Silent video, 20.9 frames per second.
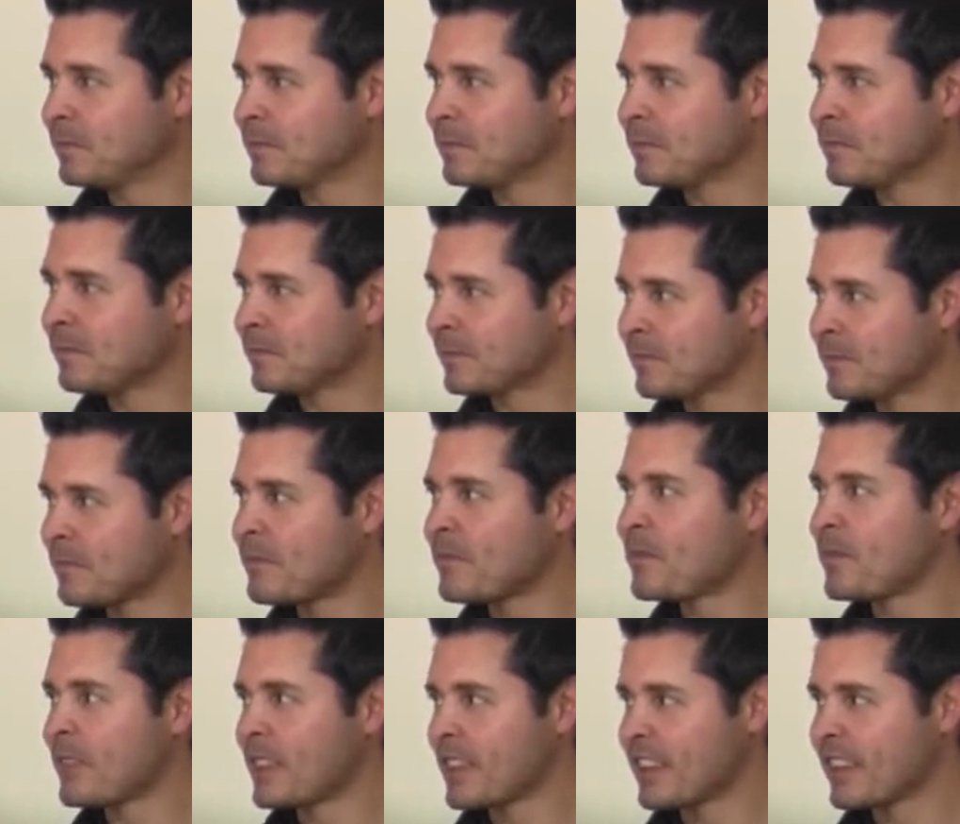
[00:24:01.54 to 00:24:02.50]

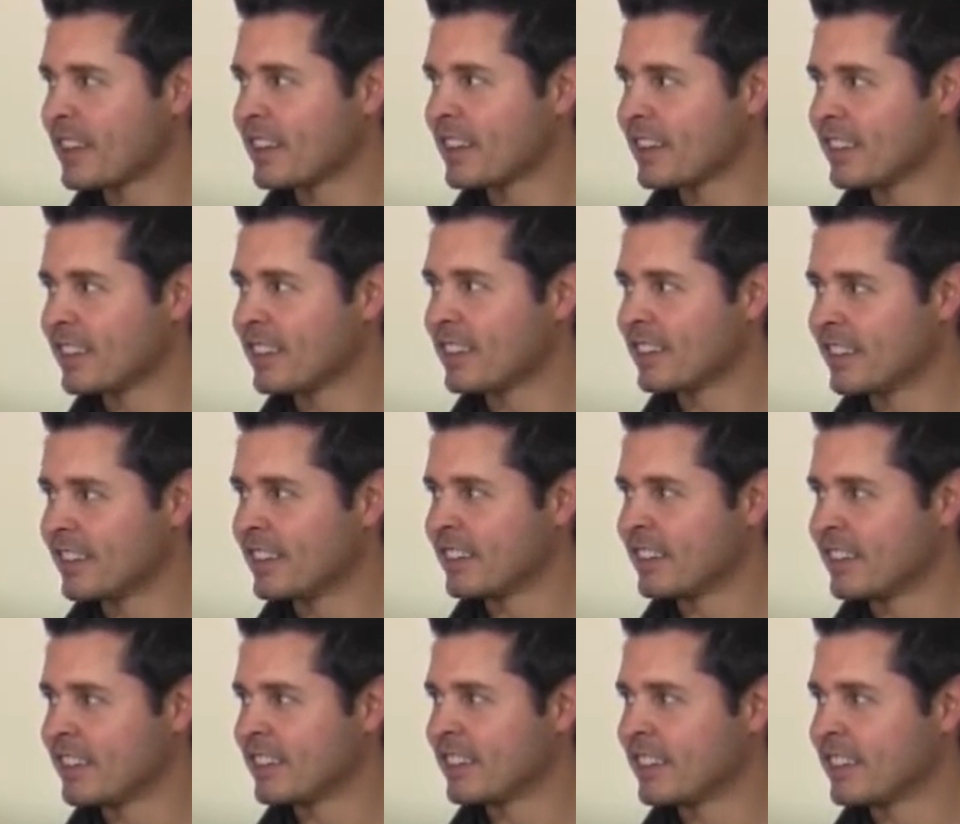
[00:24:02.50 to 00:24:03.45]

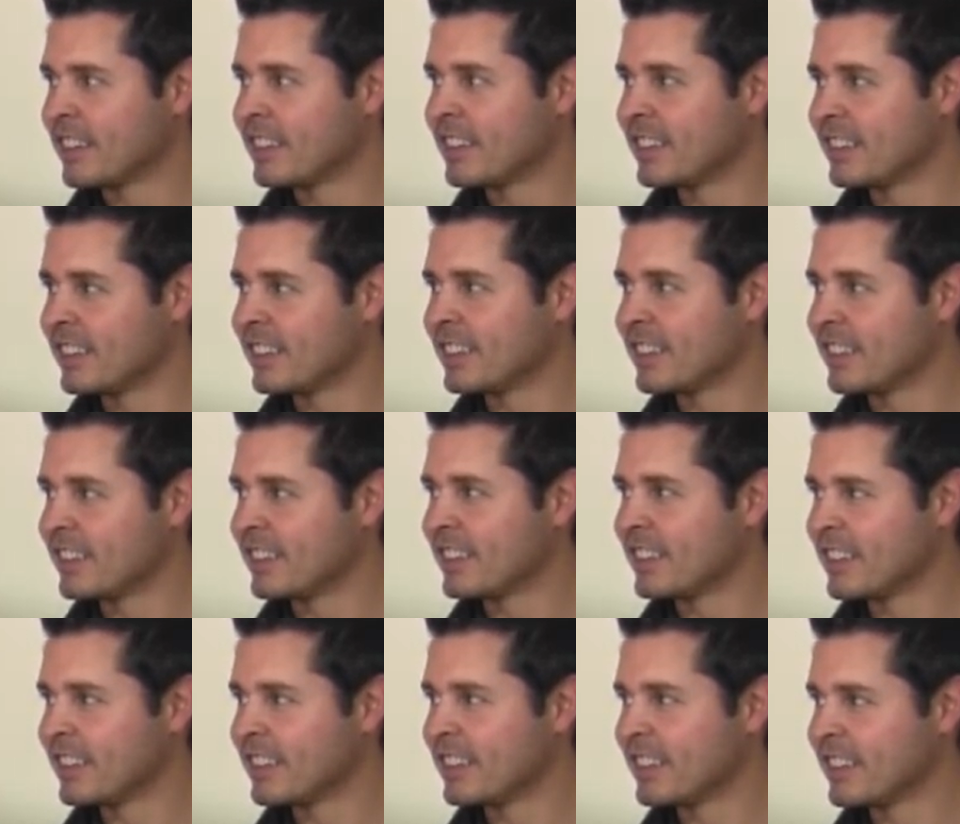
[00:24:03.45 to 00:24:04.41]

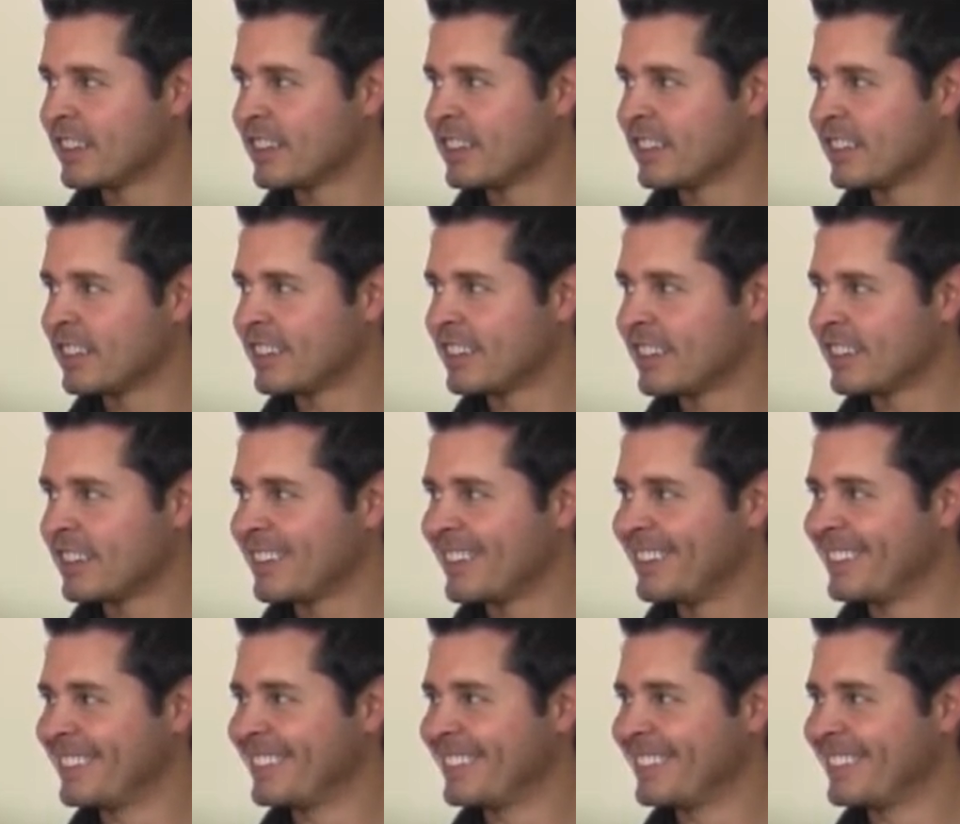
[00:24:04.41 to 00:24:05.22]
[no speech]